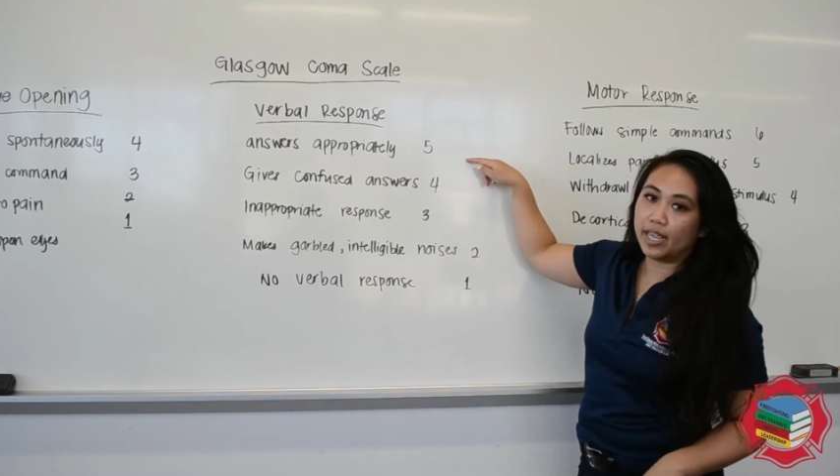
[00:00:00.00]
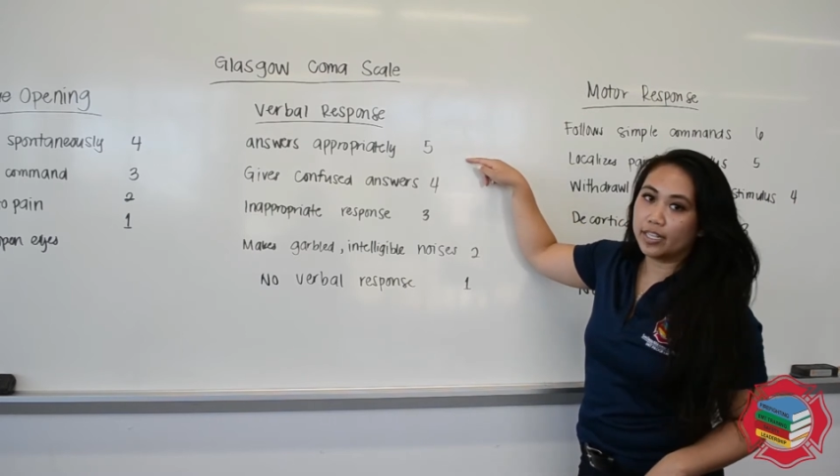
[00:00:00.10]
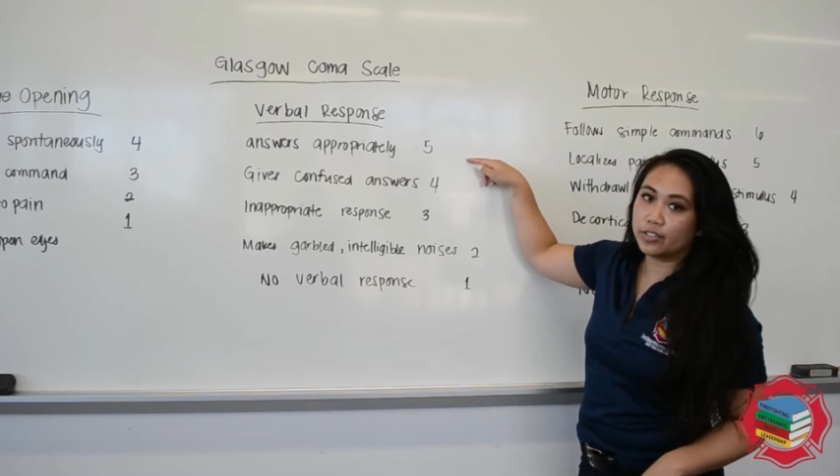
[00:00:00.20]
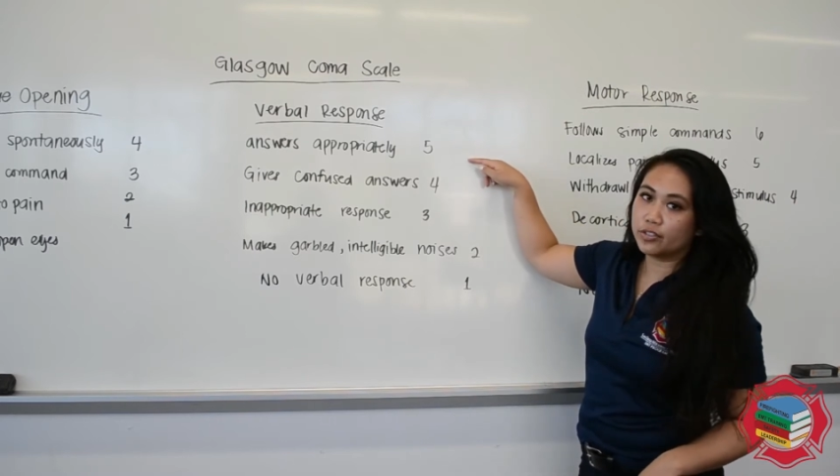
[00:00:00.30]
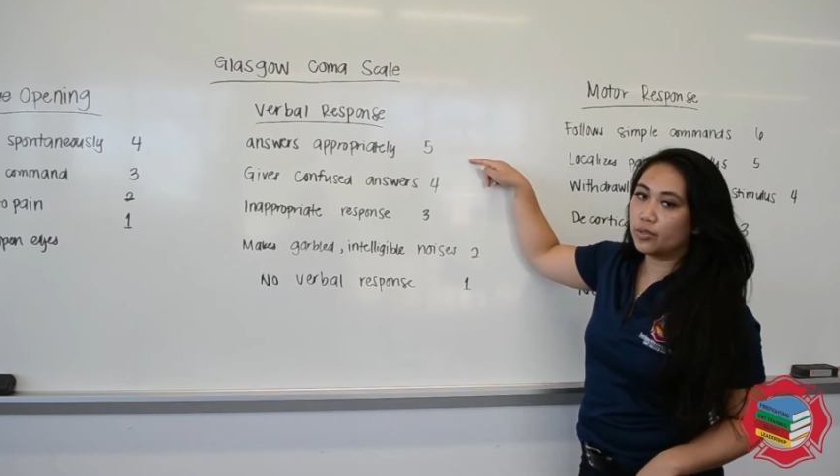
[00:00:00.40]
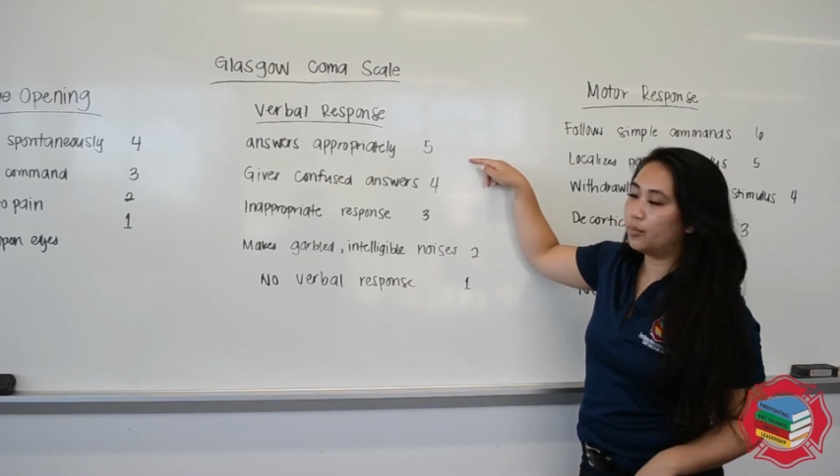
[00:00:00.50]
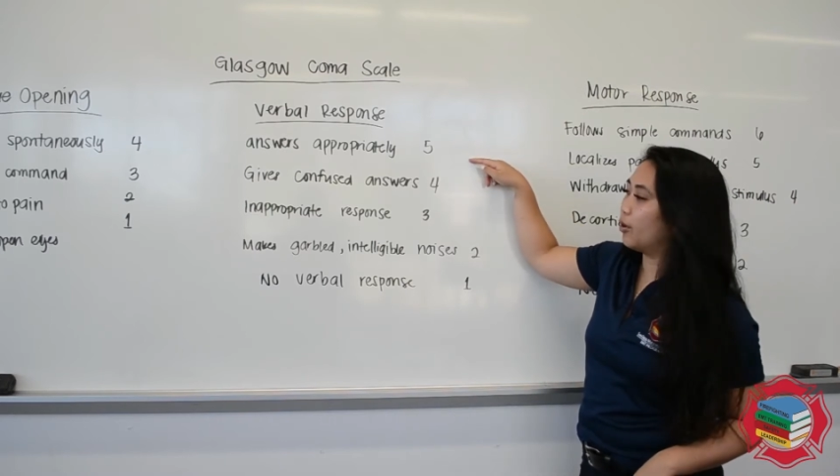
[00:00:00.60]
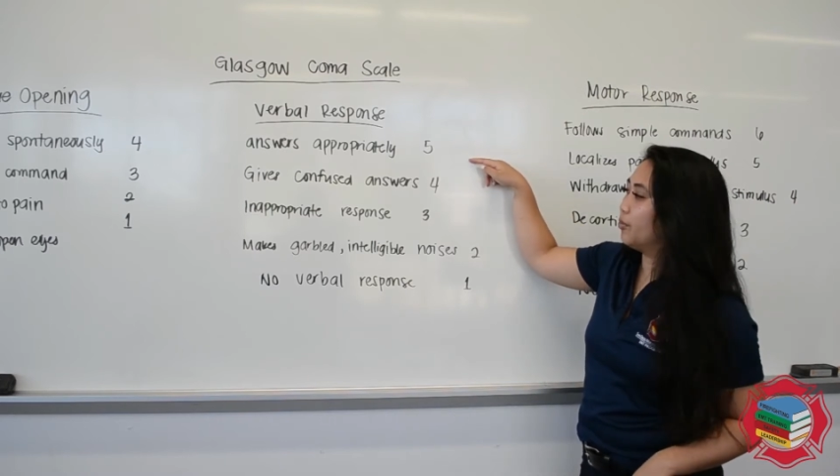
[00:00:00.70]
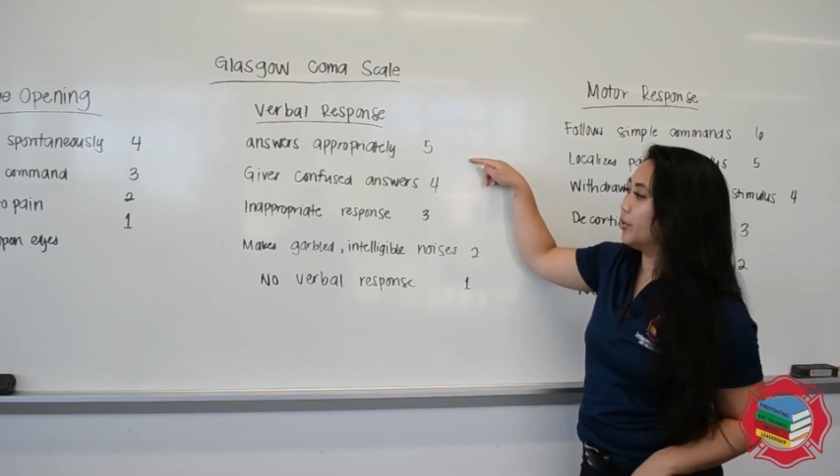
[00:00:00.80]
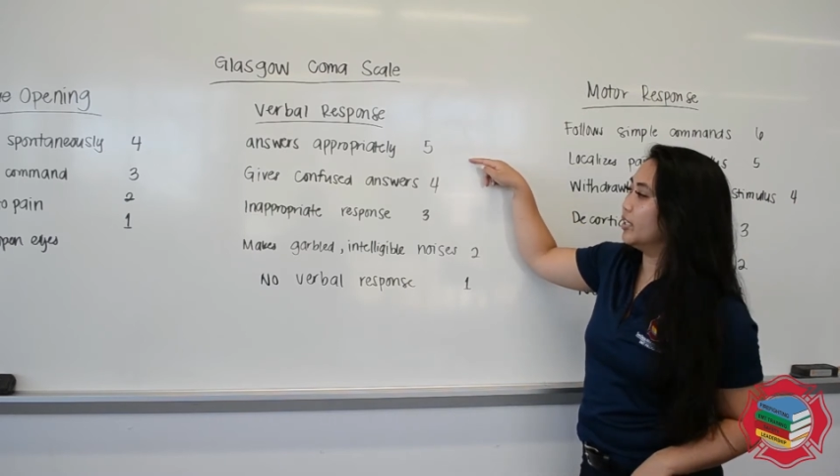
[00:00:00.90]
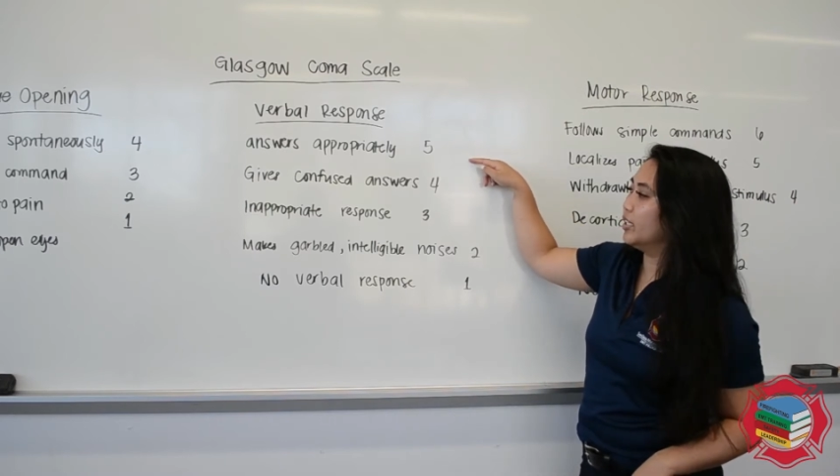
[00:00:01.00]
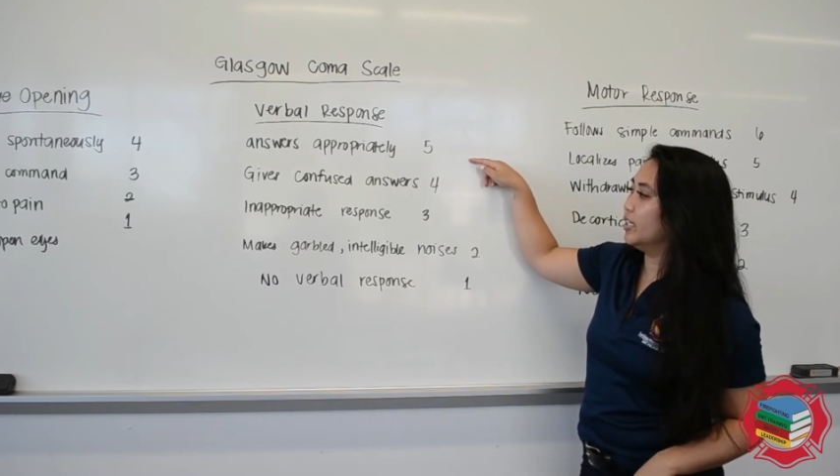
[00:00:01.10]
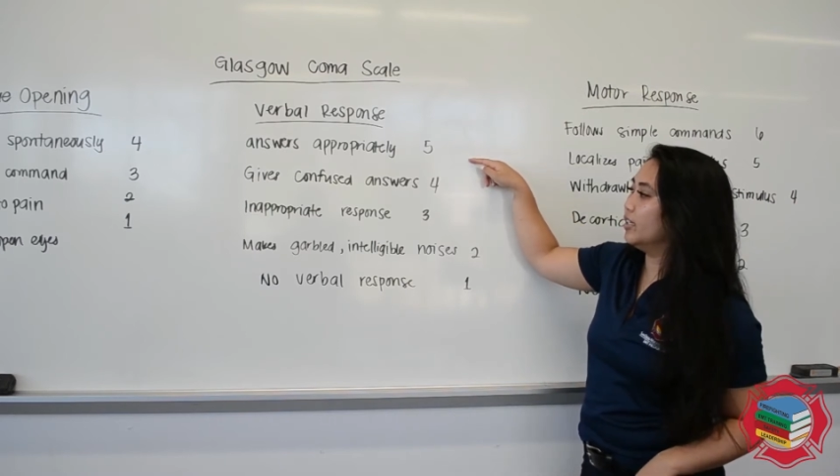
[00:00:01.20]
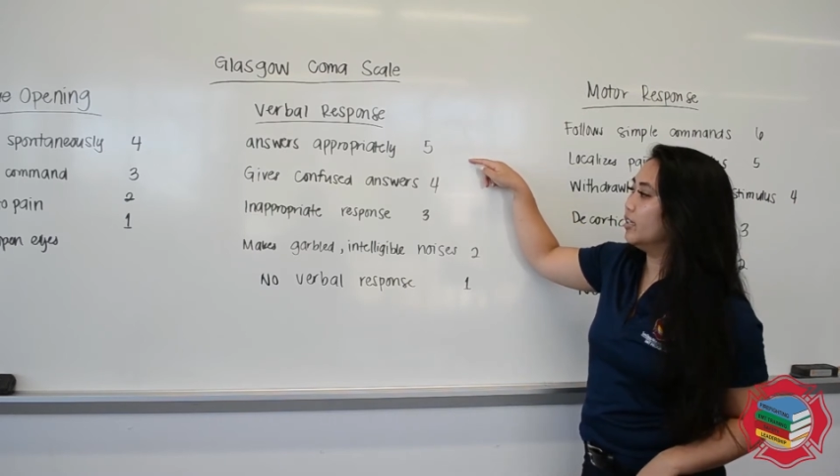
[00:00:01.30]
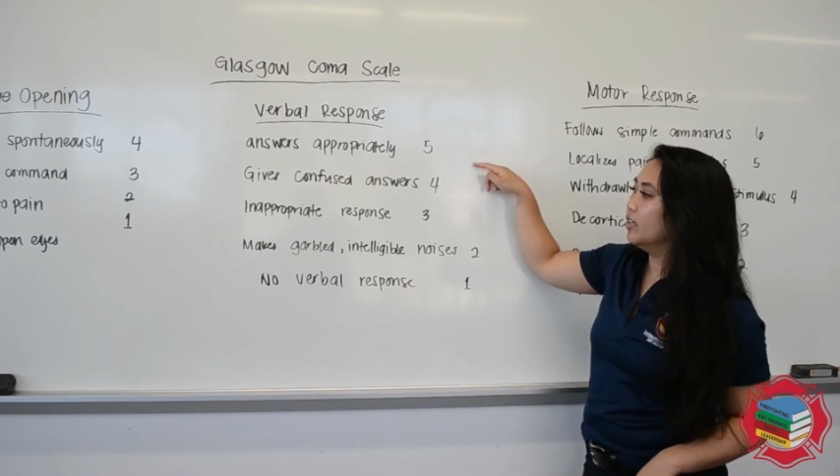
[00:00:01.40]
answers
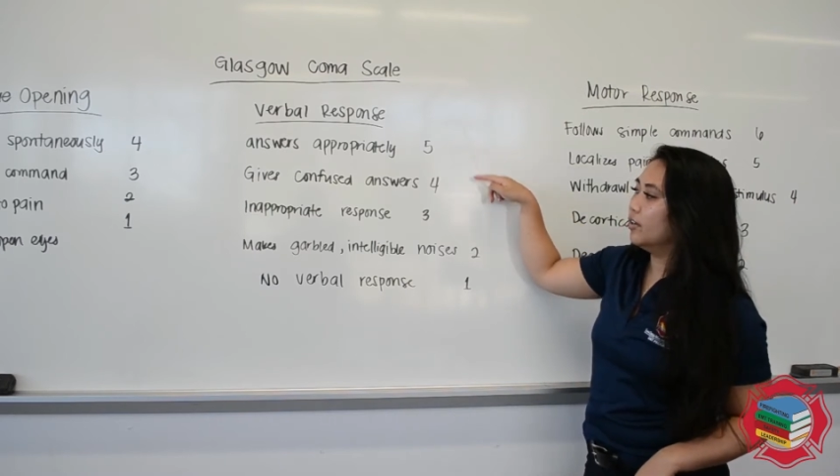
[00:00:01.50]
appropriately.